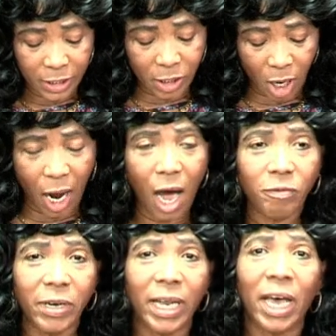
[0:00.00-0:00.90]
to
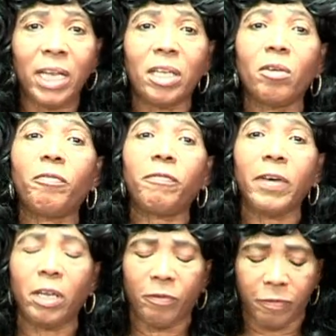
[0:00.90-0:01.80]
covenant
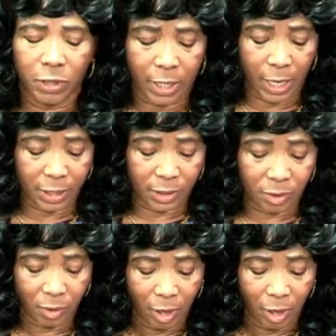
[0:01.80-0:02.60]
faithfulness,